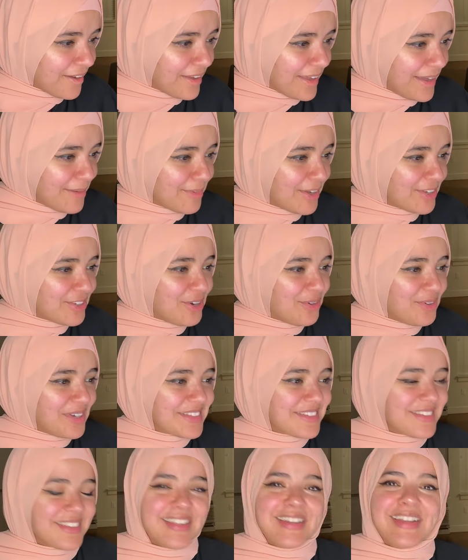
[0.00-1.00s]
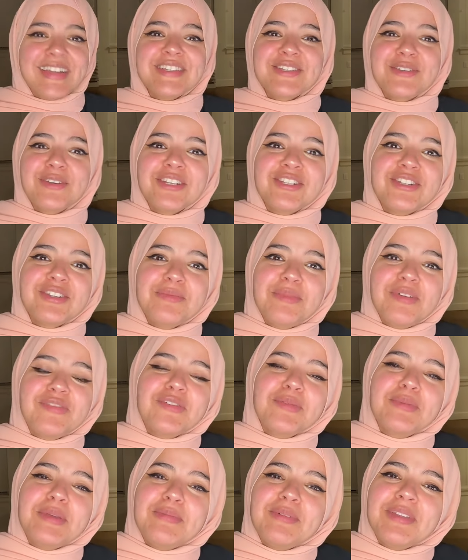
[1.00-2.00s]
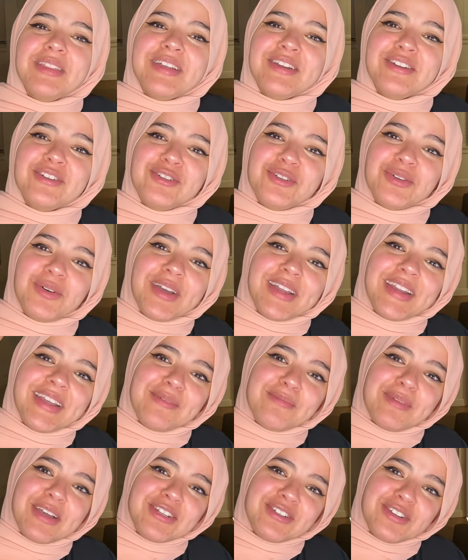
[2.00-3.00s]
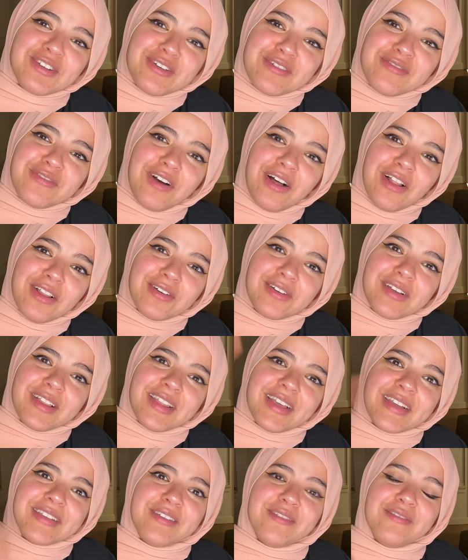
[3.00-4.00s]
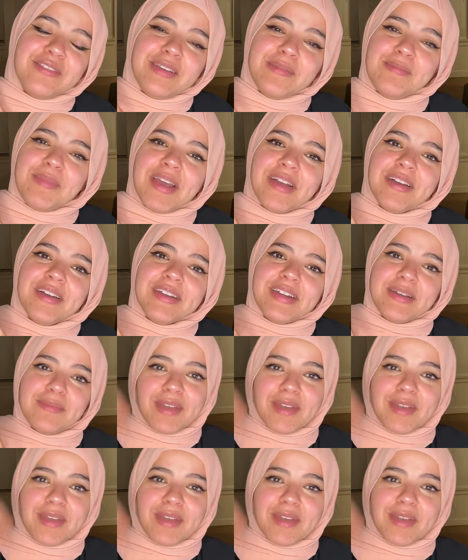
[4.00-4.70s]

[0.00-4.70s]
Okay, I'm gonna go on to the next question, but for people that are joining, make sure you follow Collectively Married.